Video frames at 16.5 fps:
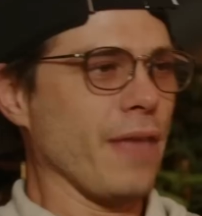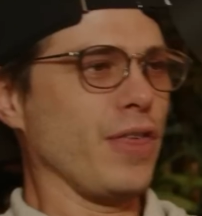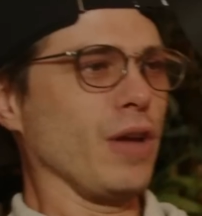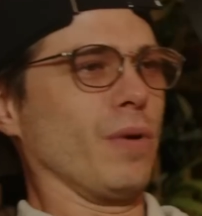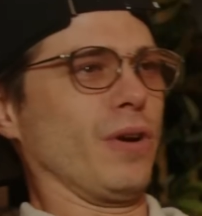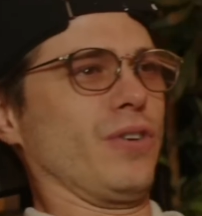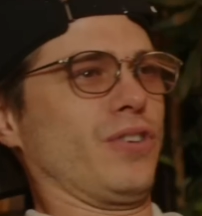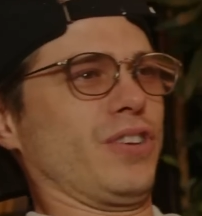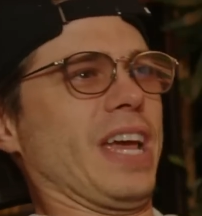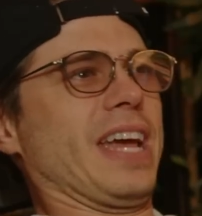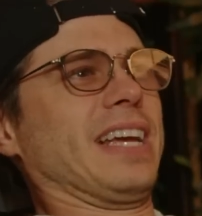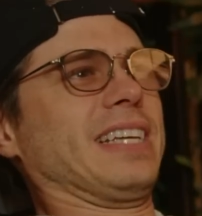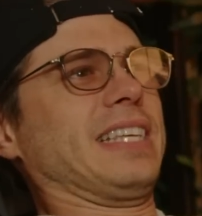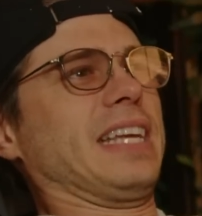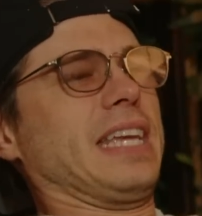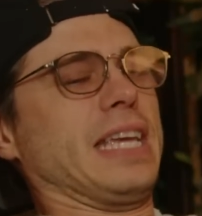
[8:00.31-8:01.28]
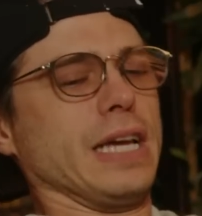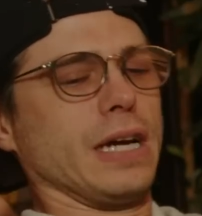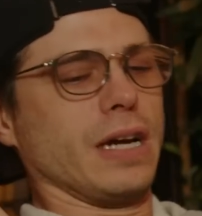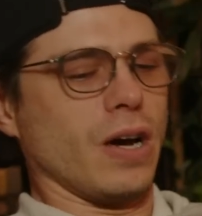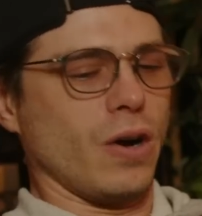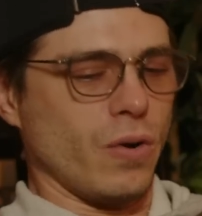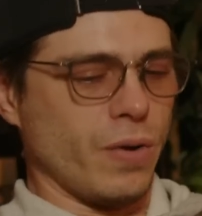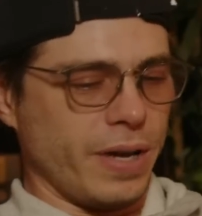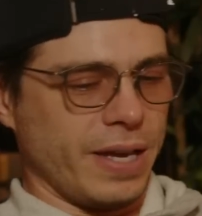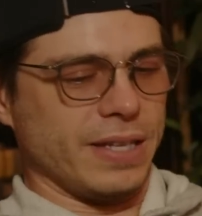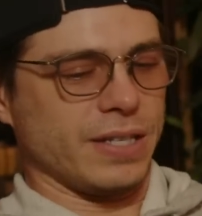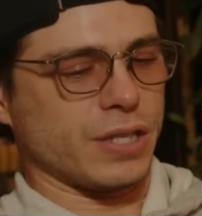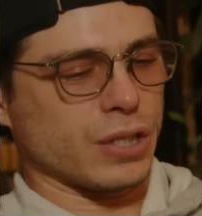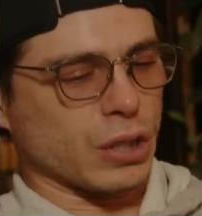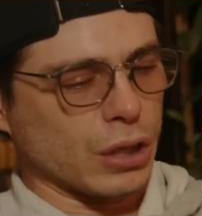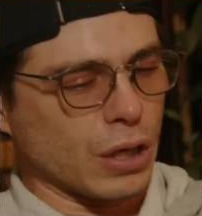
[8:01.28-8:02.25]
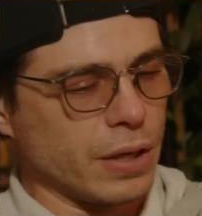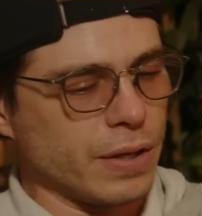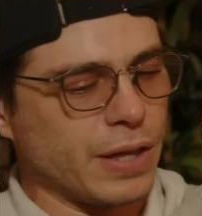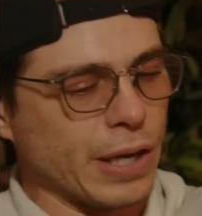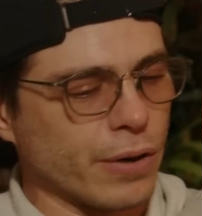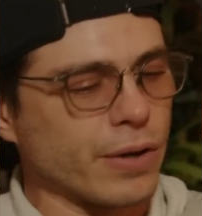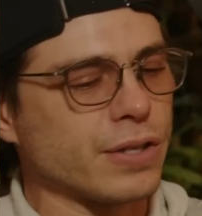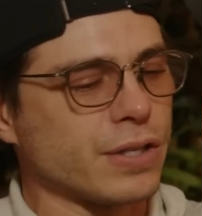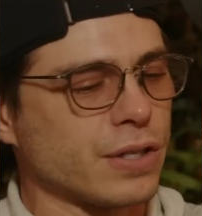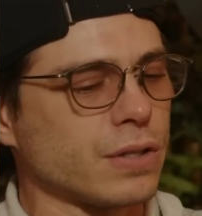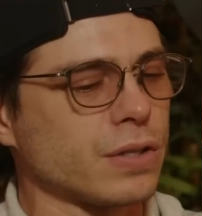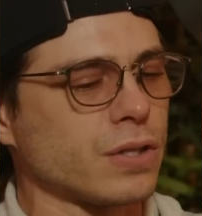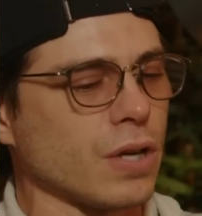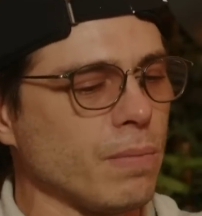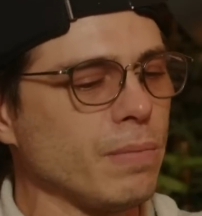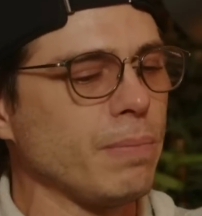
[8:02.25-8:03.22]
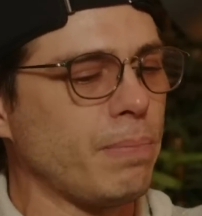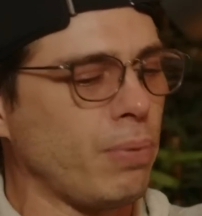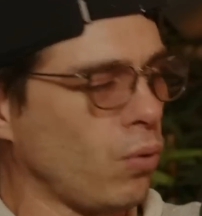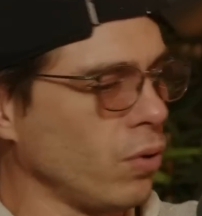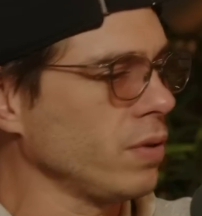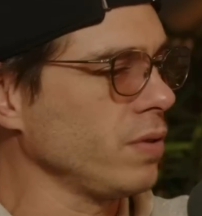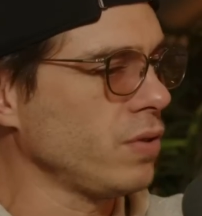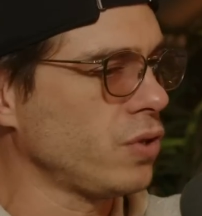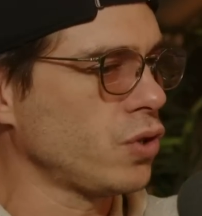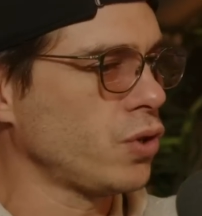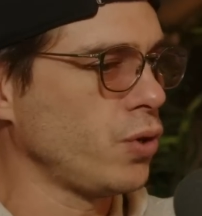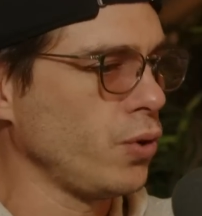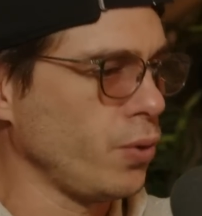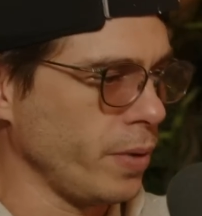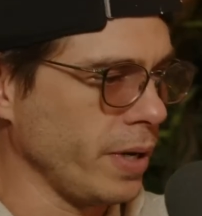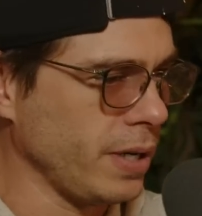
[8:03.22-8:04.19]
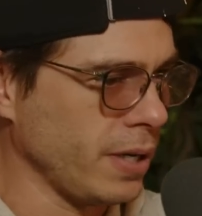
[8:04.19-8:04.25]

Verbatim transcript: I think what you're saying is that ego is there is some importance to